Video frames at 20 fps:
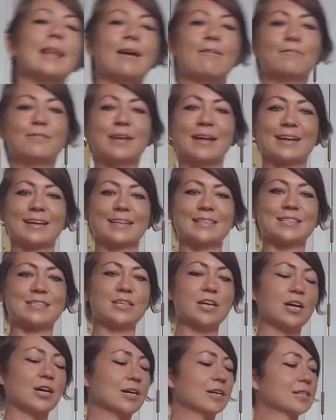left leg is
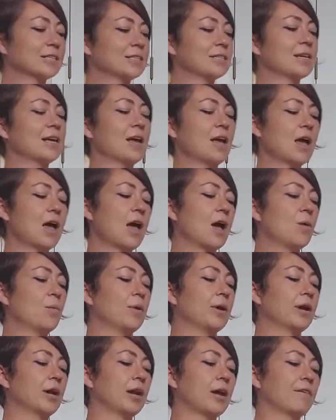tucked.
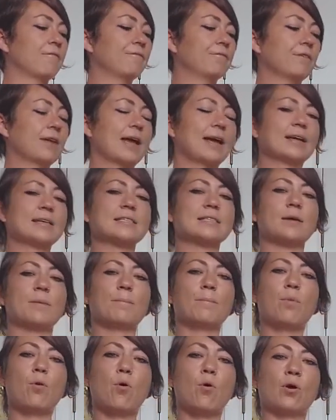We're gonna flex
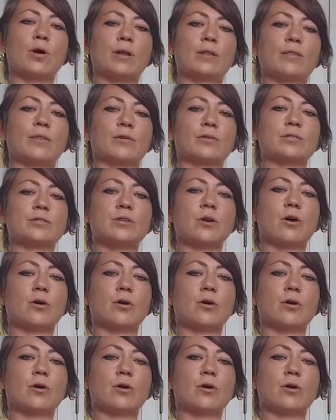and point those